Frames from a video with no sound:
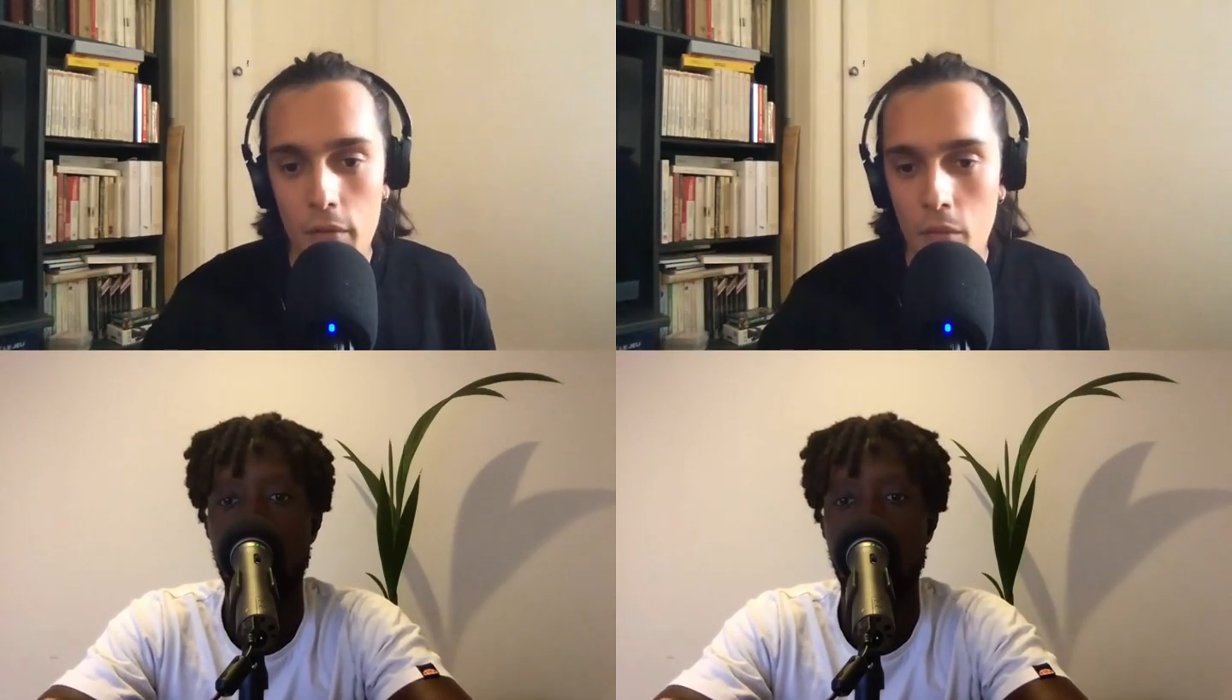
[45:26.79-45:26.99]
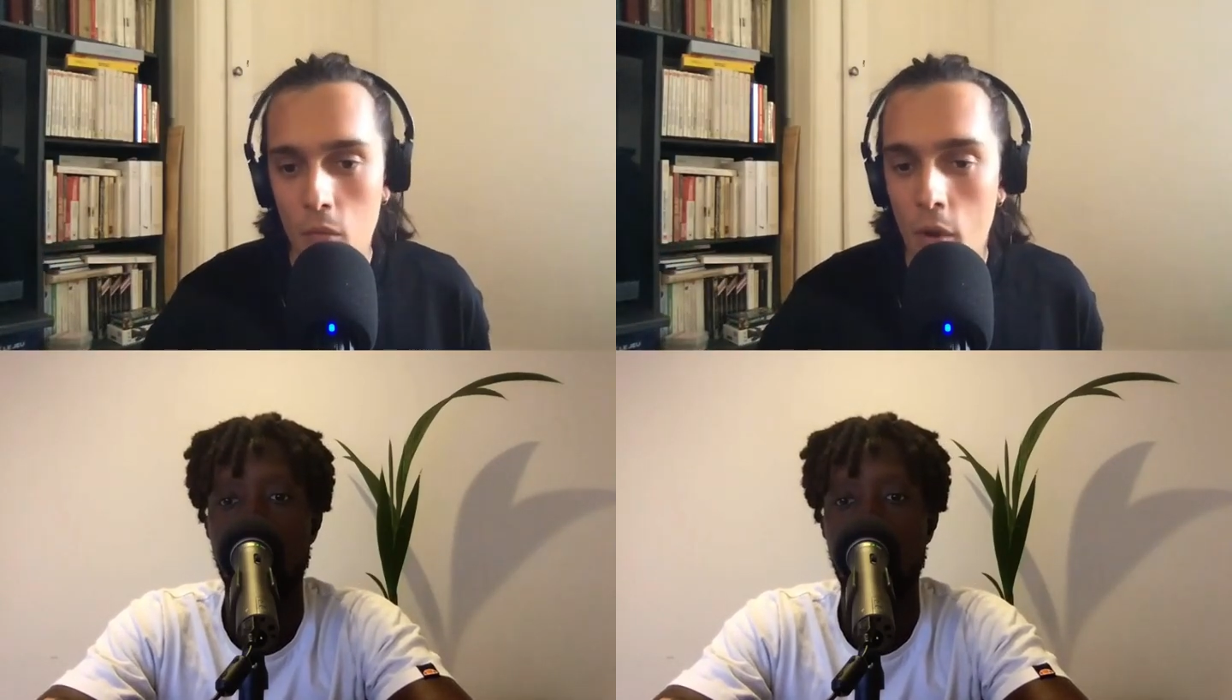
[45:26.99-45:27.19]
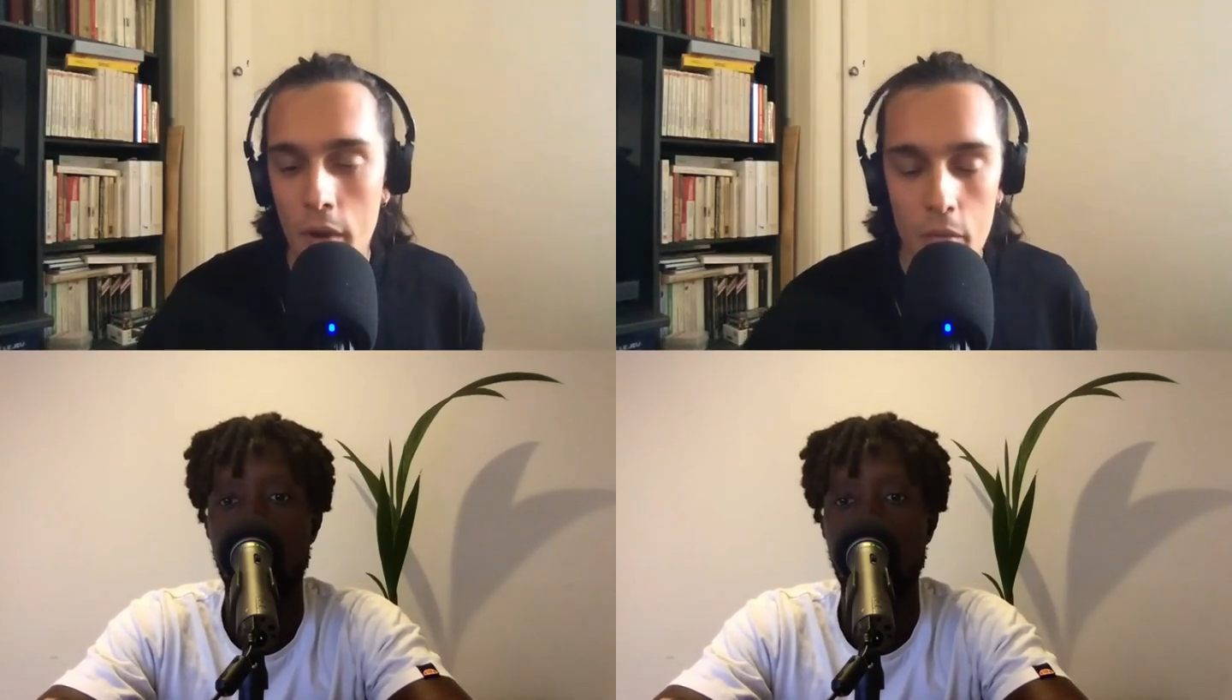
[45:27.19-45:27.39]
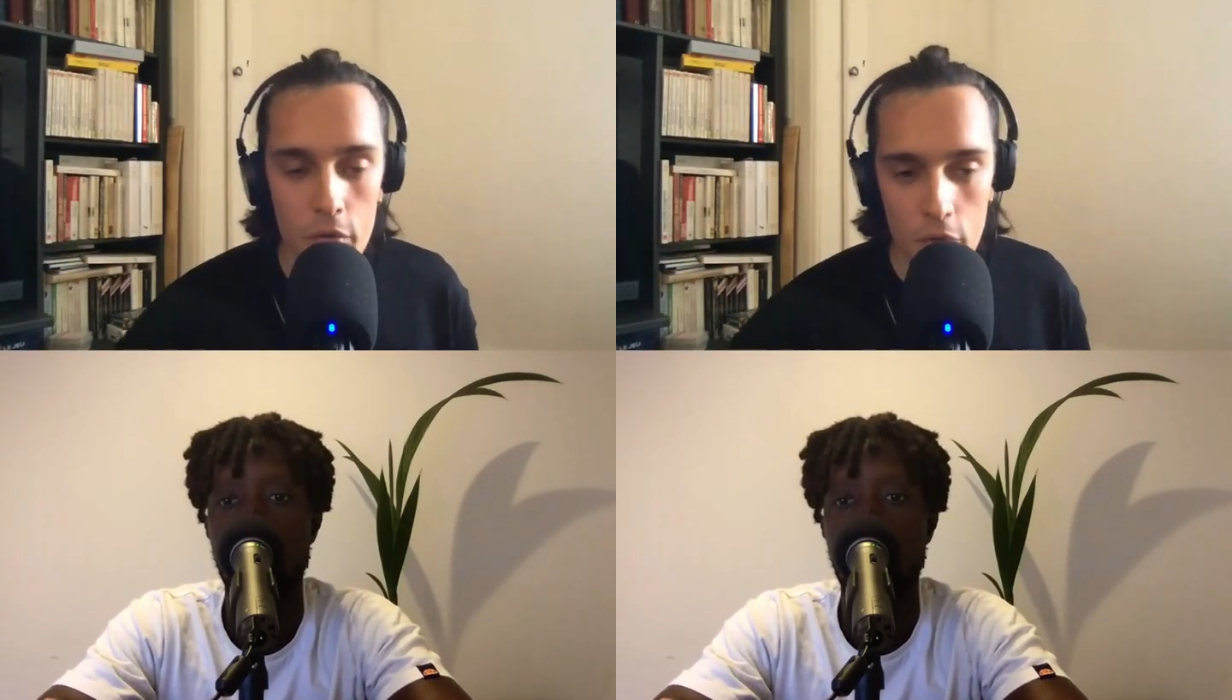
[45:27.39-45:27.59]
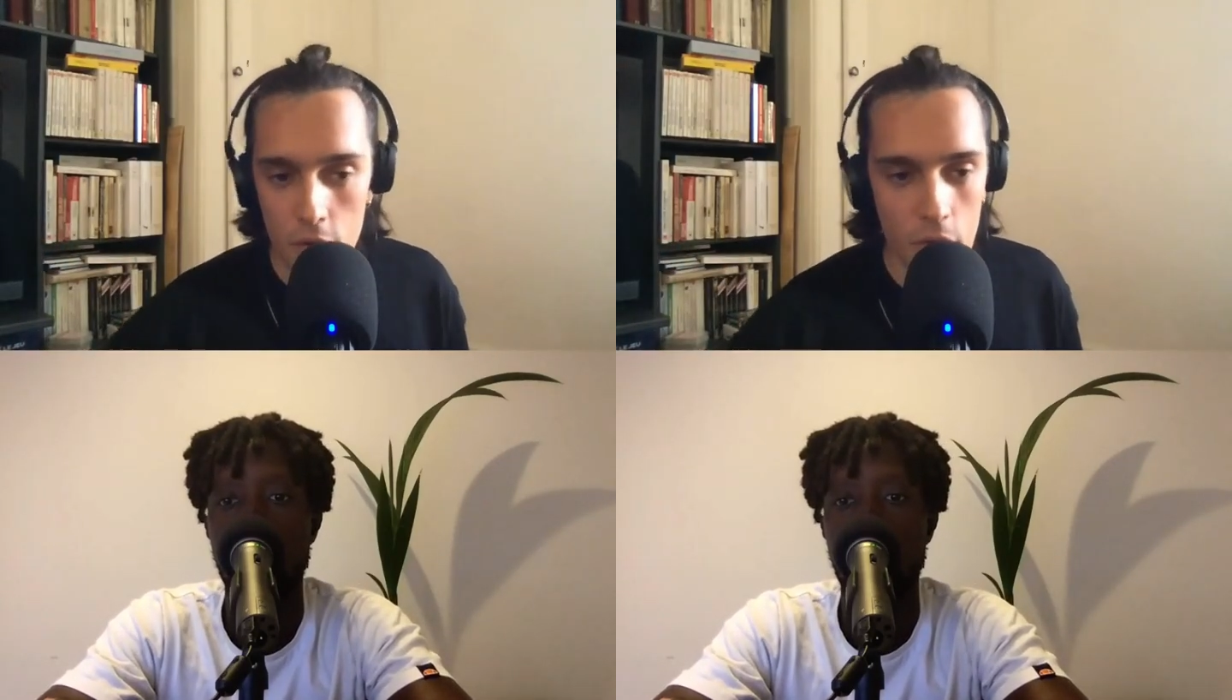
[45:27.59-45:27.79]
why
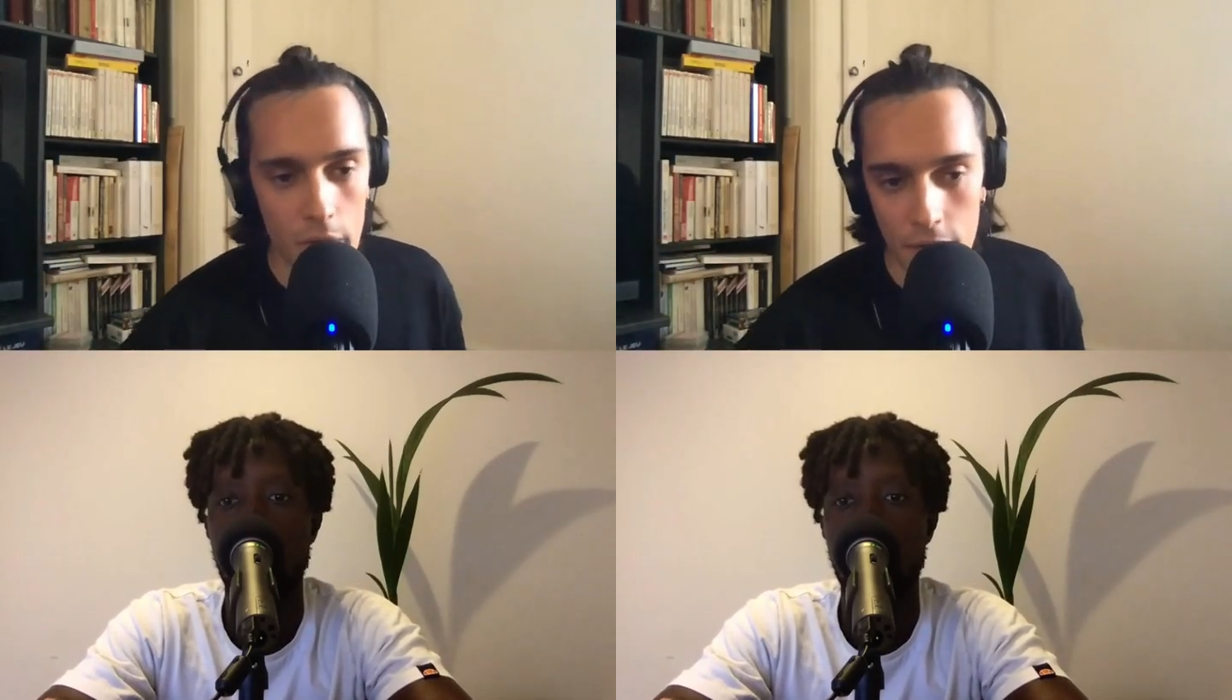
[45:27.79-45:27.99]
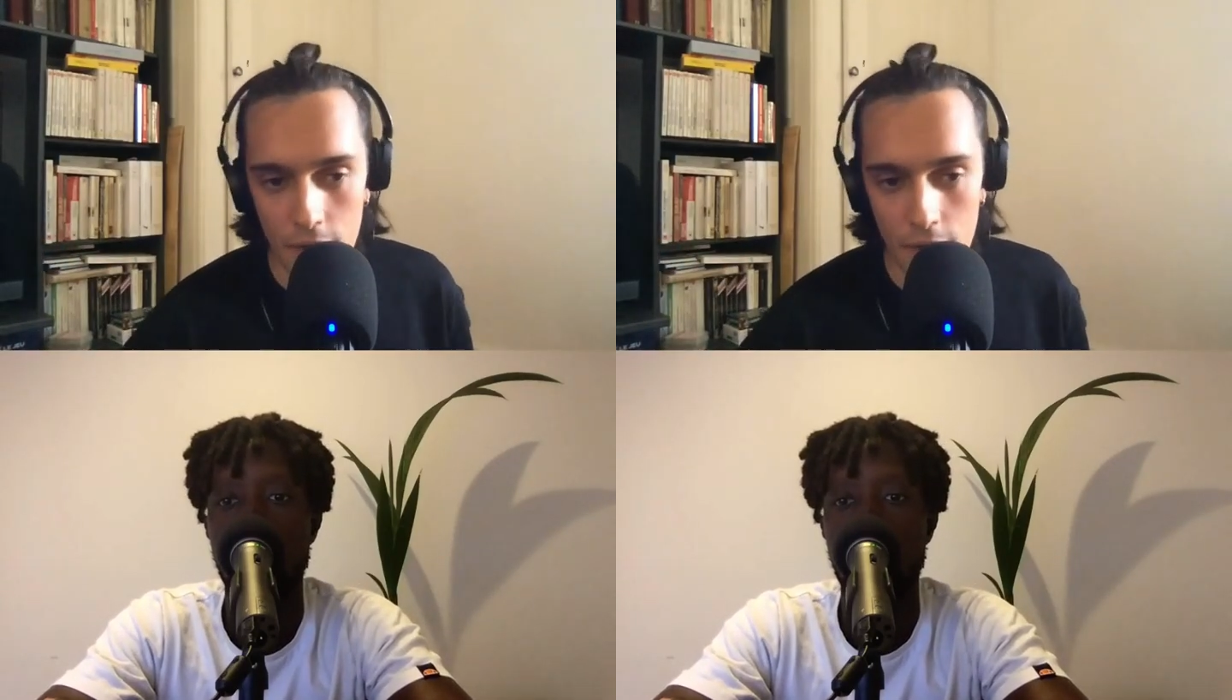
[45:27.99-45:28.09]
would you go and